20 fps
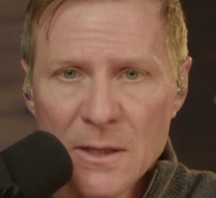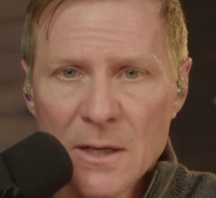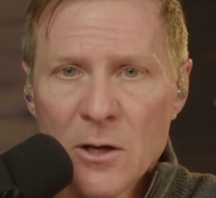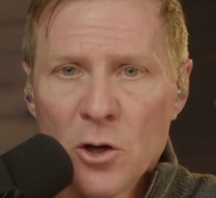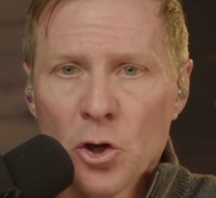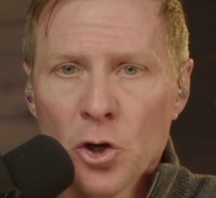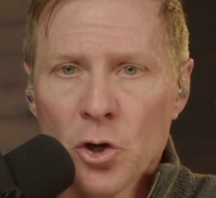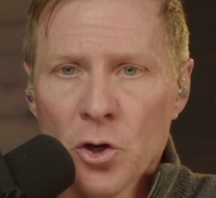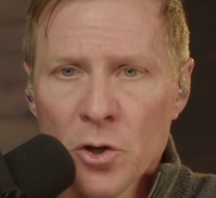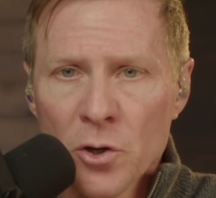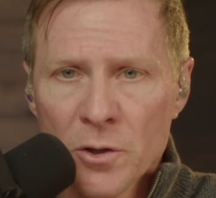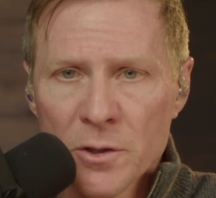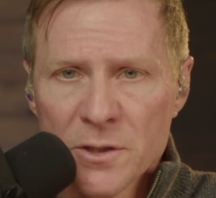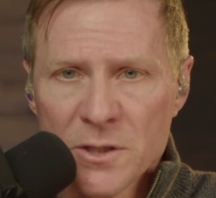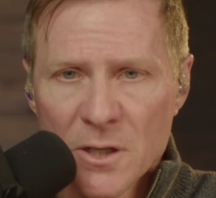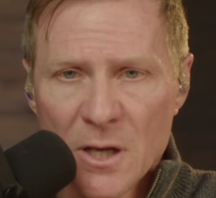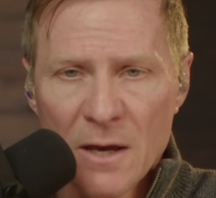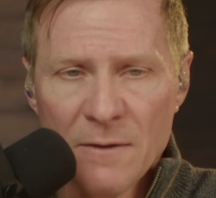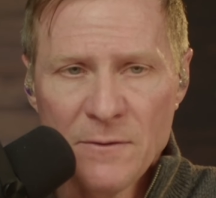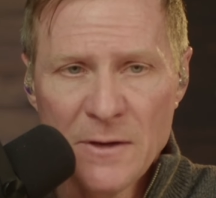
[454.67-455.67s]

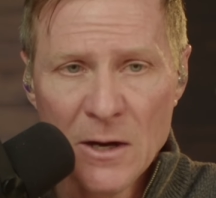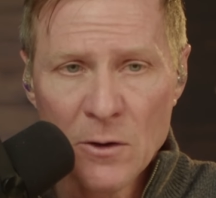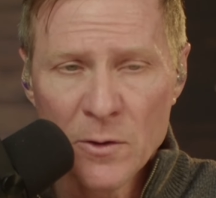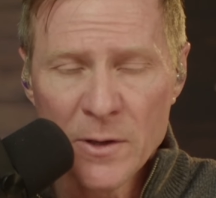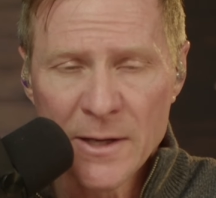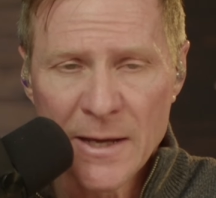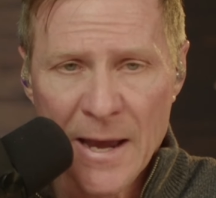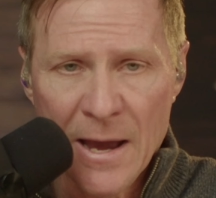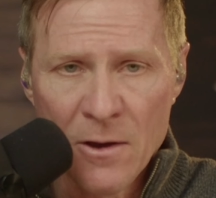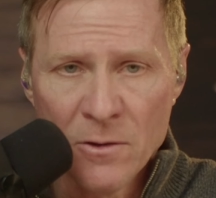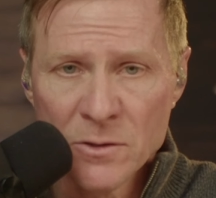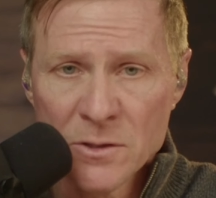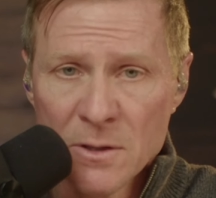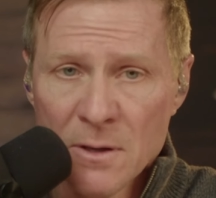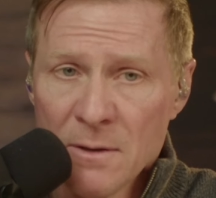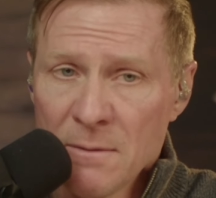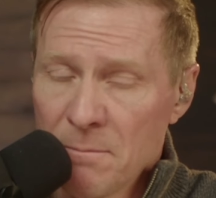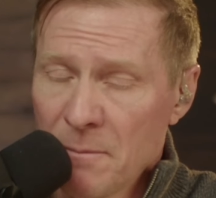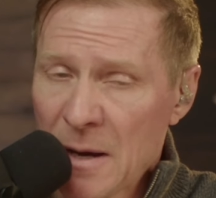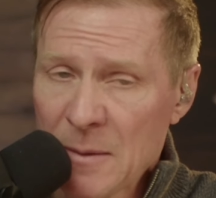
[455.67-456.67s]
Herds of dairy cows
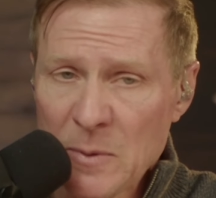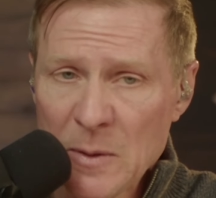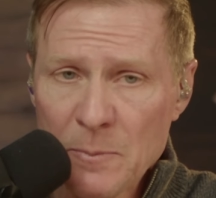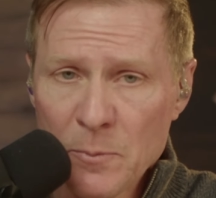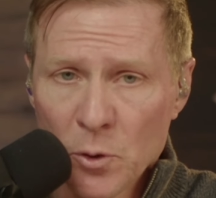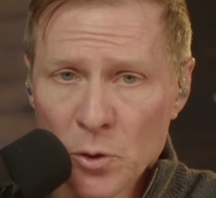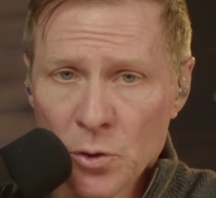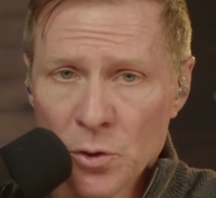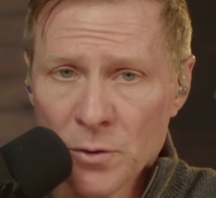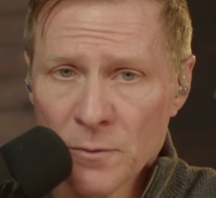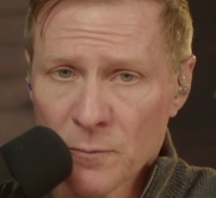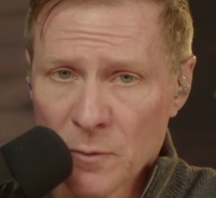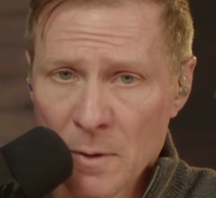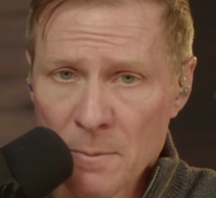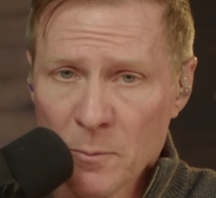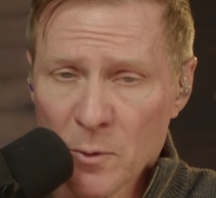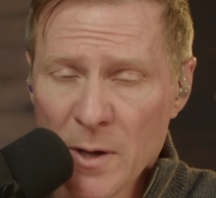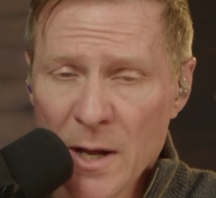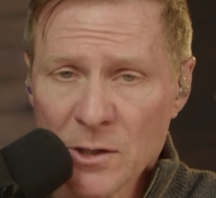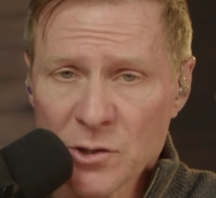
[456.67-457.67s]
might be pulled from
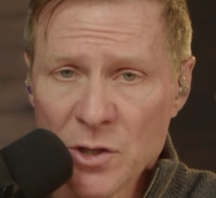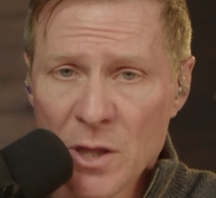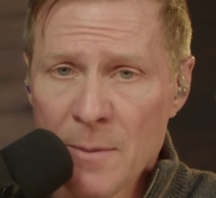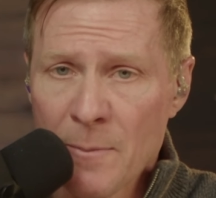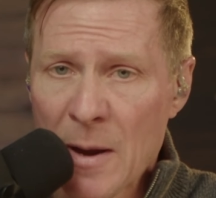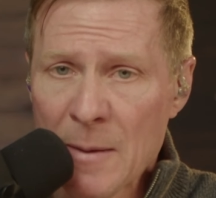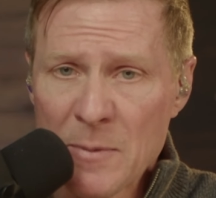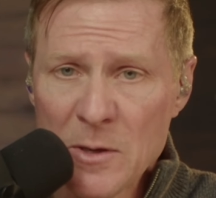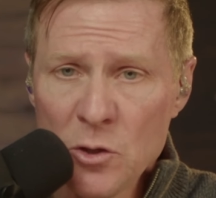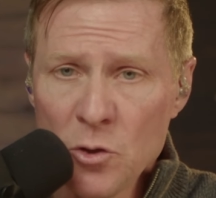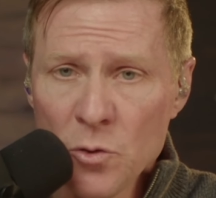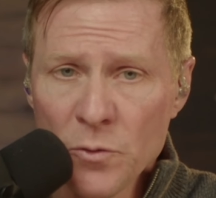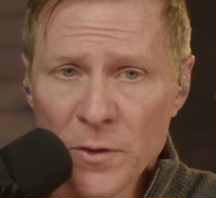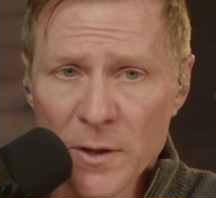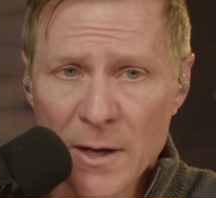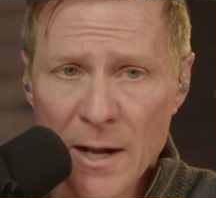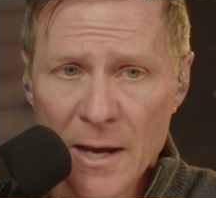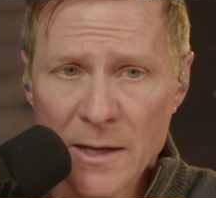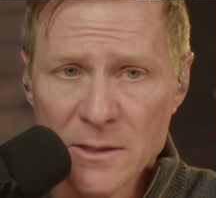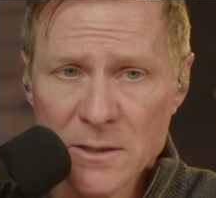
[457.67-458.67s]
production. They might be
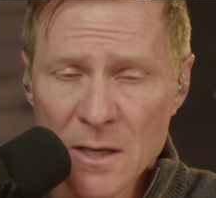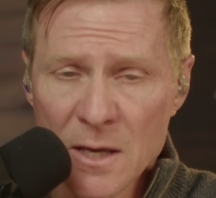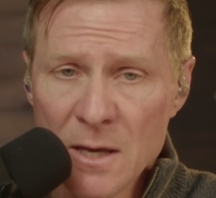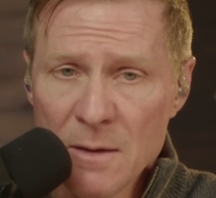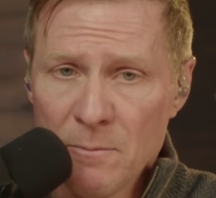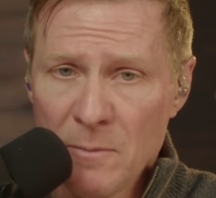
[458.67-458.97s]
euthanized.